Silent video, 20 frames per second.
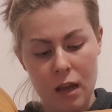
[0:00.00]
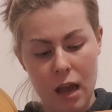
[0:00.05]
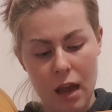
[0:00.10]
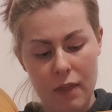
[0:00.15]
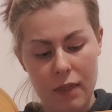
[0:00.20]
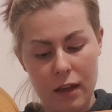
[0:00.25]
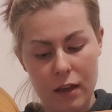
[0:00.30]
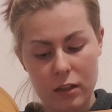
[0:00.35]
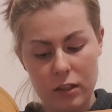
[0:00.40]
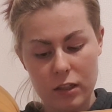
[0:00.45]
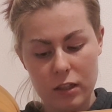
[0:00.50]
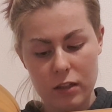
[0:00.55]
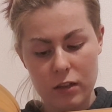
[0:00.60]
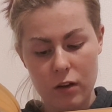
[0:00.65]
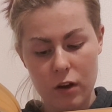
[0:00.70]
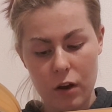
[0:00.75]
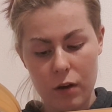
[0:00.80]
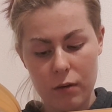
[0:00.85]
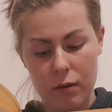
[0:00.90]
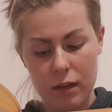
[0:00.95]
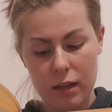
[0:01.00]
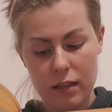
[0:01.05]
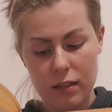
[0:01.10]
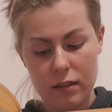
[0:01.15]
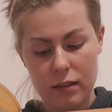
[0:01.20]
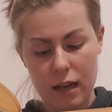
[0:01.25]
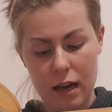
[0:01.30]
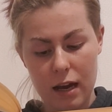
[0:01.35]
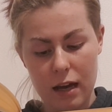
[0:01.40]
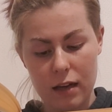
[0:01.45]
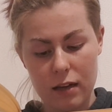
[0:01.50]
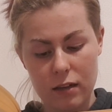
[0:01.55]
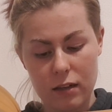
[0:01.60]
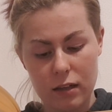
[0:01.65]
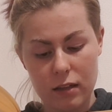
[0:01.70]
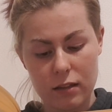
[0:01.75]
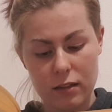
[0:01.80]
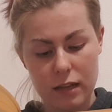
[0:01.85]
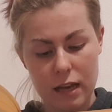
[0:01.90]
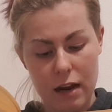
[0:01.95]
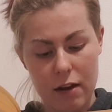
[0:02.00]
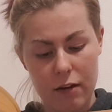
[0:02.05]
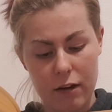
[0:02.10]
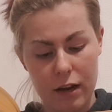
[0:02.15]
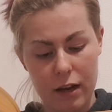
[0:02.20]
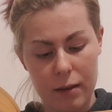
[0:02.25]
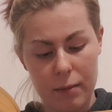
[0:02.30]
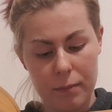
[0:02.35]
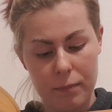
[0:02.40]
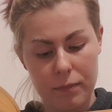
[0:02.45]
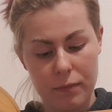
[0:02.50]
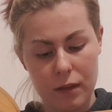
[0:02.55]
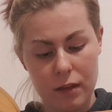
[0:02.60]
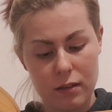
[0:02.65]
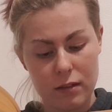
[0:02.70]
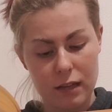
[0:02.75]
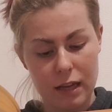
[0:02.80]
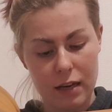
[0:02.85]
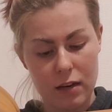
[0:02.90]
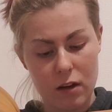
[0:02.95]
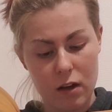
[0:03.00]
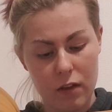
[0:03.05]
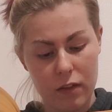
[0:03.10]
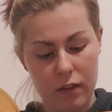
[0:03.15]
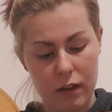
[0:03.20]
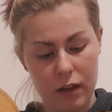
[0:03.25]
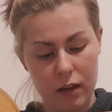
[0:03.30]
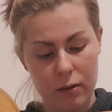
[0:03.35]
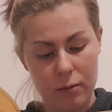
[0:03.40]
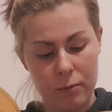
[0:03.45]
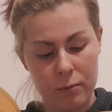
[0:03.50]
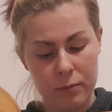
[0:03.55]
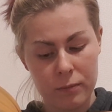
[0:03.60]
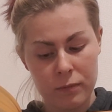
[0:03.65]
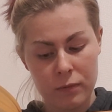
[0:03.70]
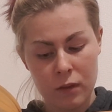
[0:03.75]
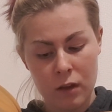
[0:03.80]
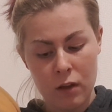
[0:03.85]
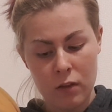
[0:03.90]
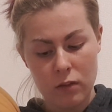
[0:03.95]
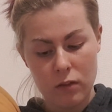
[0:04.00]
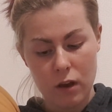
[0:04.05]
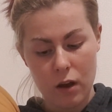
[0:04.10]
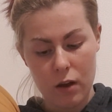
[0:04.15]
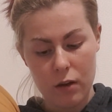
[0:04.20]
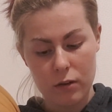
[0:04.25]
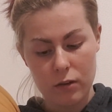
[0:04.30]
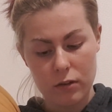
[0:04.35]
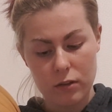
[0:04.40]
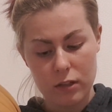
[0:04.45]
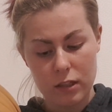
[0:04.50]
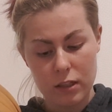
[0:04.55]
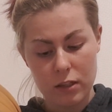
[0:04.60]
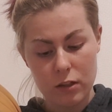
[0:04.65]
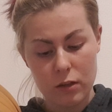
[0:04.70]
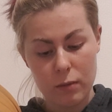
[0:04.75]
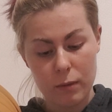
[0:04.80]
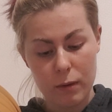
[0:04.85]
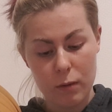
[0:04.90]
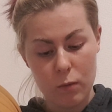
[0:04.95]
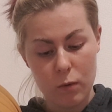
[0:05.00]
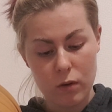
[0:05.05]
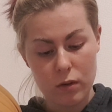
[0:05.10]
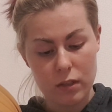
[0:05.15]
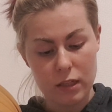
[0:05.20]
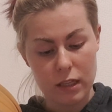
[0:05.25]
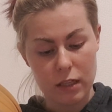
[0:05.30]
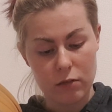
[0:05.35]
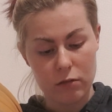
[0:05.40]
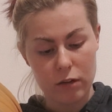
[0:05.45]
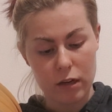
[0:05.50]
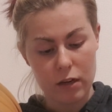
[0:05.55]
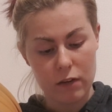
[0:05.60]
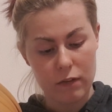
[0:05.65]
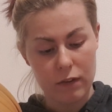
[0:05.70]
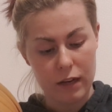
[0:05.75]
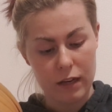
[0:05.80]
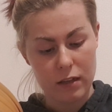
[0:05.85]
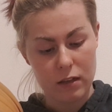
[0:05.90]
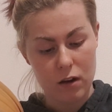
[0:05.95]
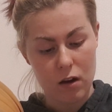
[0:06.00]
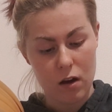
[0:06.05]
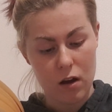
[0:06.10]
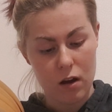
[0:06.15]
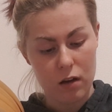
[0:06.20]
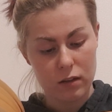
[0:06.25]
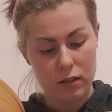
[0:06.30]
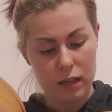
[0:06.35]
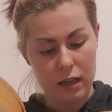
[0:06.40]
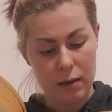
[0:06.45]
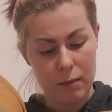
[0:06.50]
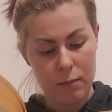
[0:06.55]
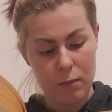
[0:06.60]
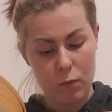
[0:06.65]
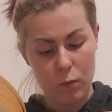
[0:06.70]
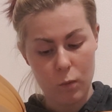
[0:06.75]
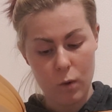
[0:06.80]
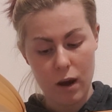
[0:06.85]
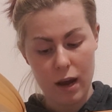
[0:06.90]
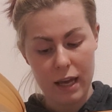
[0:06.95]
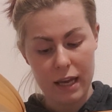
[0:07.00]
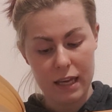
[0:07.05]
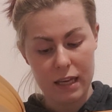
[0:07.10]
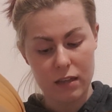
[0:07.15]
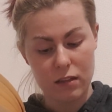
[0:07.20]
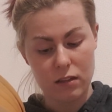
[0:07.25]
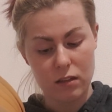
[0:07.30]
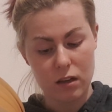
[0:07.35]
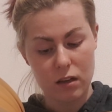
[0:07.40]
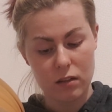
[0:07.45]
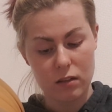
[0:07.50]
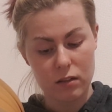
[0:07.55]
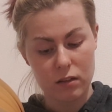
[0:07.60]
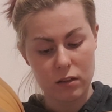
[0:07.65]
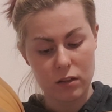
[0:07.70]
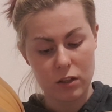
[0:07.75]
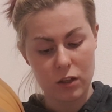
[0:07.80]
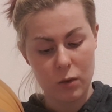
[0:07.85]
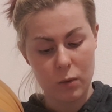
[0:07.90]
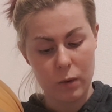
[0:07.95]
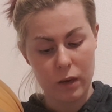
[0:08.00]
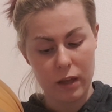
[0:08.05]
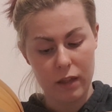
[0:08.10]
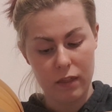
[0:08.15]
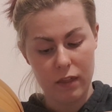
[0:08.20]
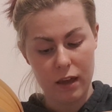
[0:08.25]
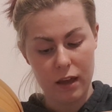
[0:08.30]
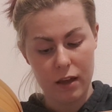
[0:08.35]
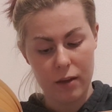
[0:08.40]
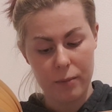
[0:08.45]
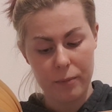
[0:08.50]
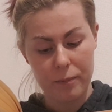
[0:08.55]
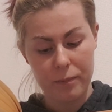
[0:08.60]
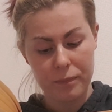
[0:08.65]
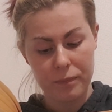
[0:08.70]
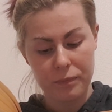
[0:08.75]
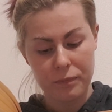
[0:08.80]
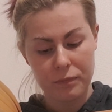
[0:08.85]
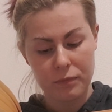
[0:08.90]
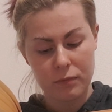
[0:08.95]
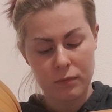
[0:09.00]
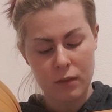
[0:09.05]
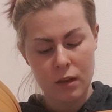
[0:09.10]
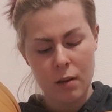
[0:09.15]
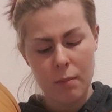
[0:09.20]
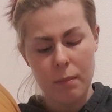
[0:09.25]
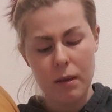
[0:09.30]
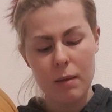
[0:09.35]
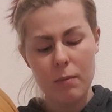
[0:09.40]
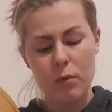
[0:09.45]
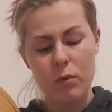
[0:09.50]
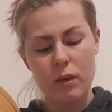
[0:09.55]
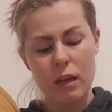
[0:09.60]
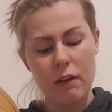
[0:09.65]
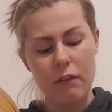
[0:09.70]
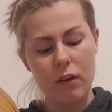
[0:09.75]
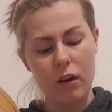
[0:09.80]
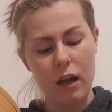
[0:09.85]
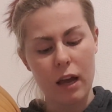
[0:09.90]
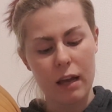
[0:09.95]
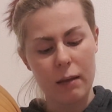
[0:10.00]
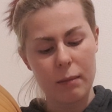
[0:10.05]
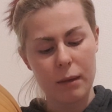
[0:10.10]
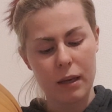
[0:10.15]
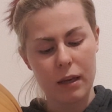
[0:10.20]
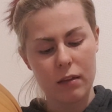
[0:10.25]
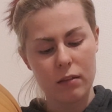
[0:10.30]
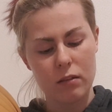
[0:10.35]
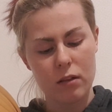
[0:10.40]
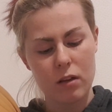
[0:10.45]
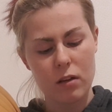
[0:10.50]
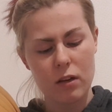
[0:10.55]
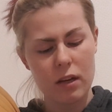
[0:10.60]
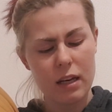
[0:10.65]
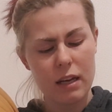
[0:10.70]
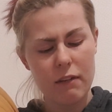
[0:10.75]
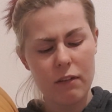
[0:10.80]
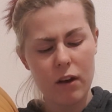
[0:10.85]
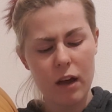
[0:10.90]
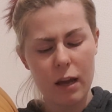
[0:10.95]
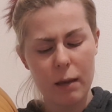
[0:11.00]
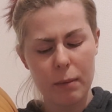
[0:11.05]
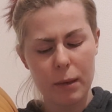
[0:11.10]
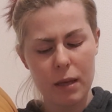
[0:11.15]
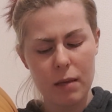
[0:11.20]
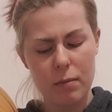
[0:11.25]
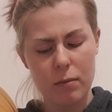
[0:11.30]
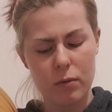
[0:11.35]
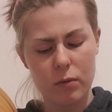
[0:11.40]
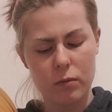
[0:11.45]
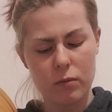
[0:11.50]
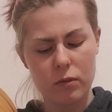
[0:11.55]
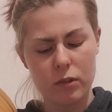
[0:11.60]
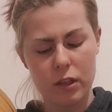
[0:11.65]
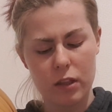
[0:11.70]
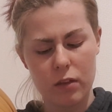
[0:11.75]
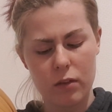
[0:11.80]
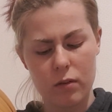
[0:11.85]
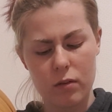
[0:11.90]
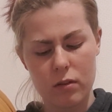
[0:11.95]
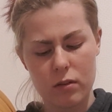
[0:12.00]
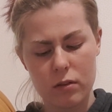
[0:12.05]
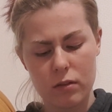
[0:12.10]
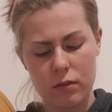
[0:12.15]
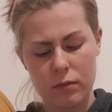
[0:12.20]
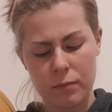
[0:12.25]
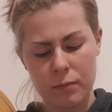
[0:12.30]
and that she should only stand and stare at him and say nothing, though she should be wanting dreadfully to ask him why he had done such a queer thing. People never like me, and I never like people, she thought.